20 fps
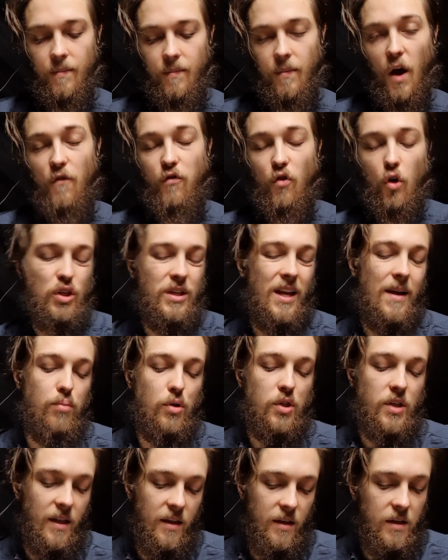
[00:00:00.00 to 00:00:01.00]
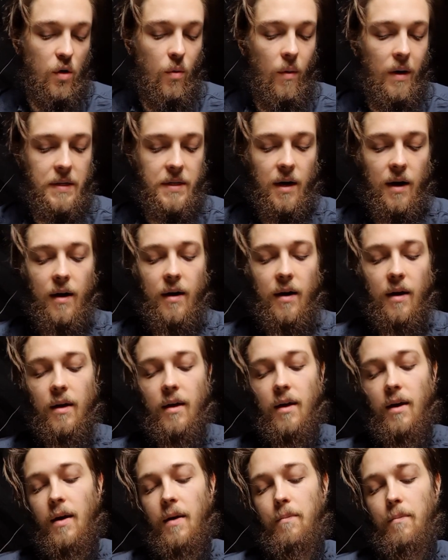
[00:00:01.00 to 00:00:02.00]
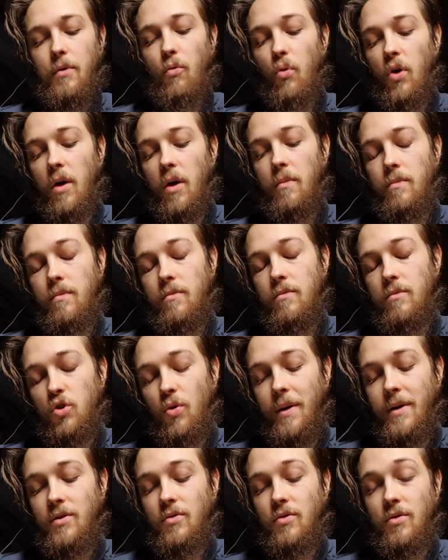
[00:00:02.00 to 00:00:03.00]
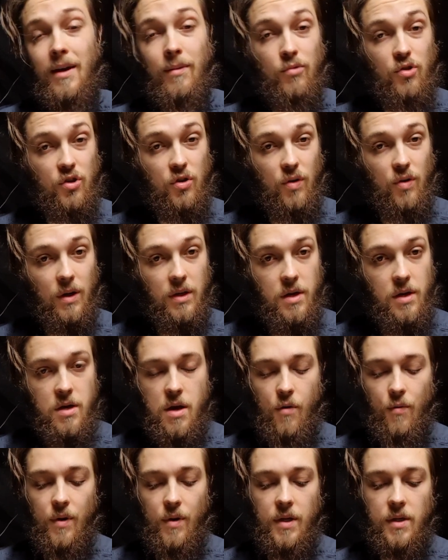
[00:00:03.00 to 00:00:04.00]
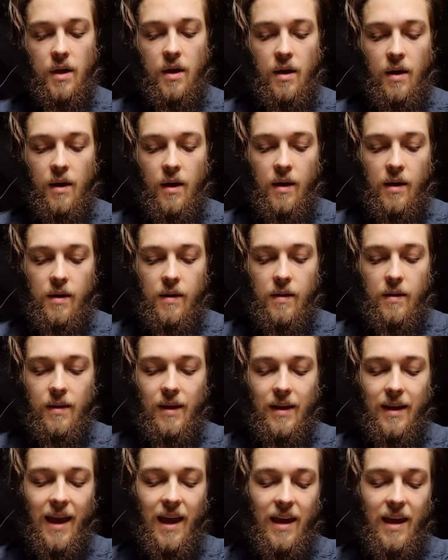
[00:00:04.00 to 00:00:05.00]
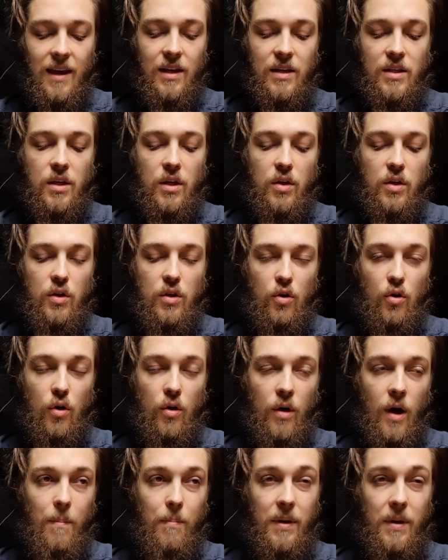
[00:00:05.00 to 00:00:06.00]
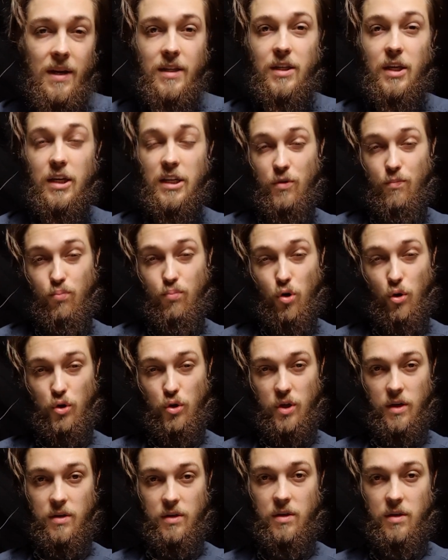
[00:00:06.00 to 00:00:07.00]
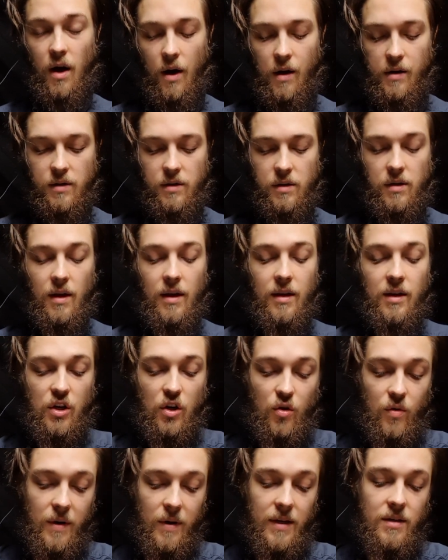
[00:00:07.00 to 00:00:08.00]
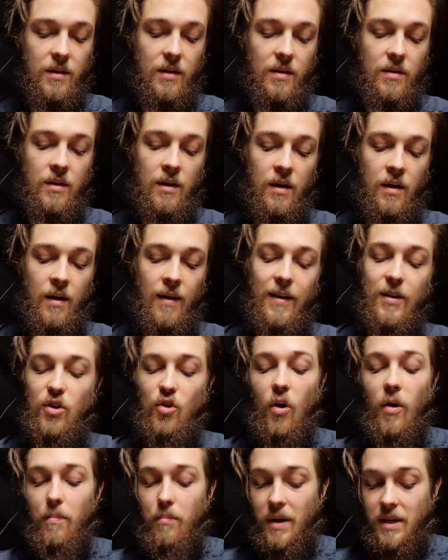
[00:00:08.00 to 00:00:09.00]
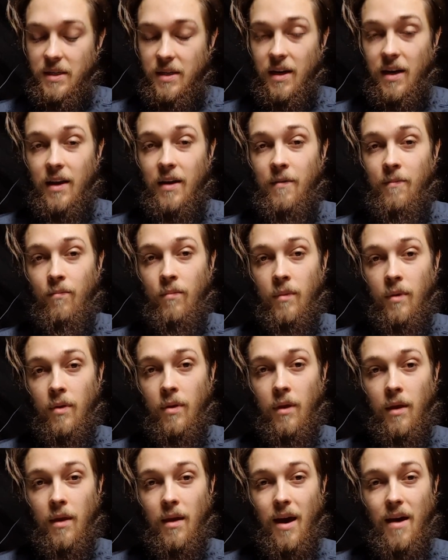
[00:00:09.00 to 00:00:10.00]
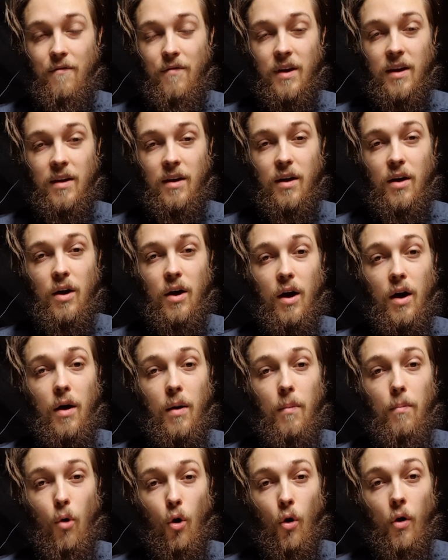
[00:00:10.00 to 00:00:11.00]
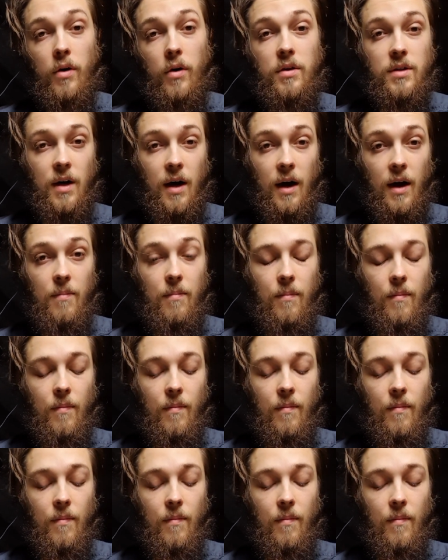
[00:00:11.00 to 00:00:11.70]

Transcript: Of course, 10% is quite high, but what I'm trying to demonstrate here is that as your ability to process tasks increases, you're basically having more time.